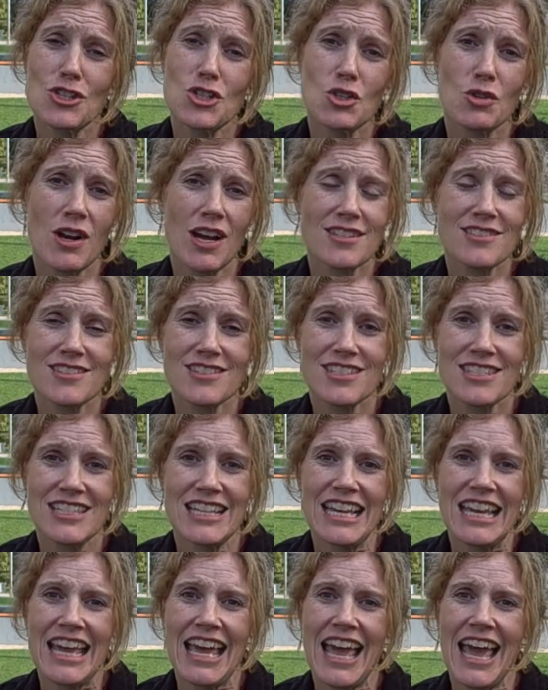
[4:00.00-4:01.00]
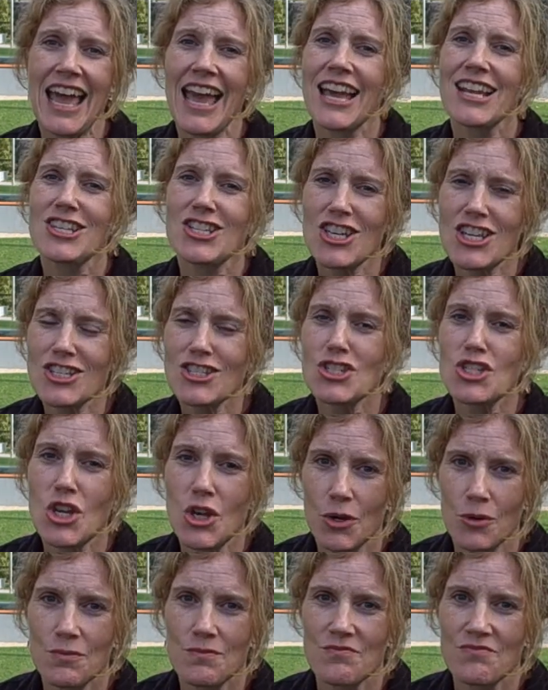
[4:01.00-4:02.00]
to trust, and just
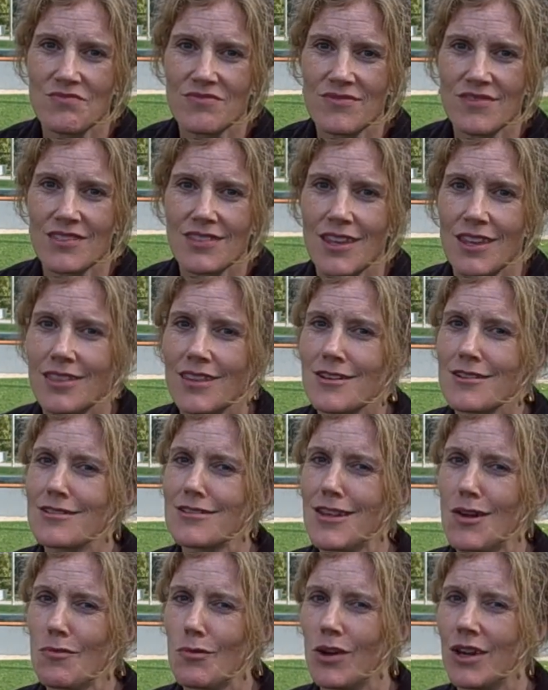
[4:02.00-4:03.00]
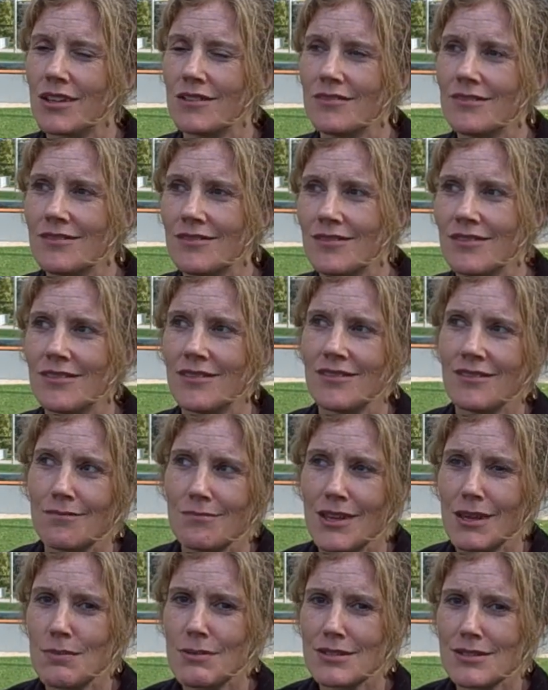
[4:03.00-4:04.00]
know that there's someone,
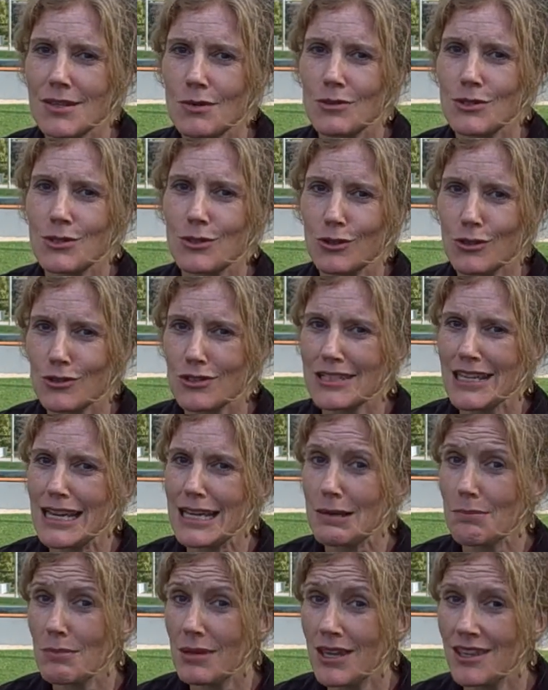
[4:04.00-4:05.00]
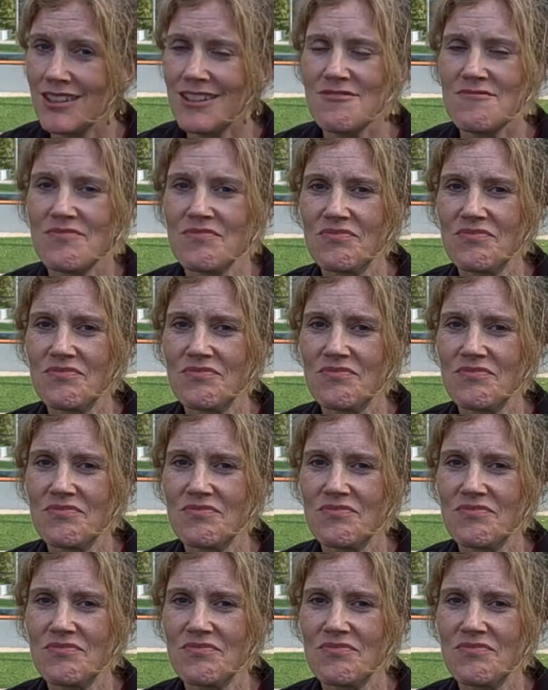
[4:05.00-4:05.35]
maybe someone who looks like me,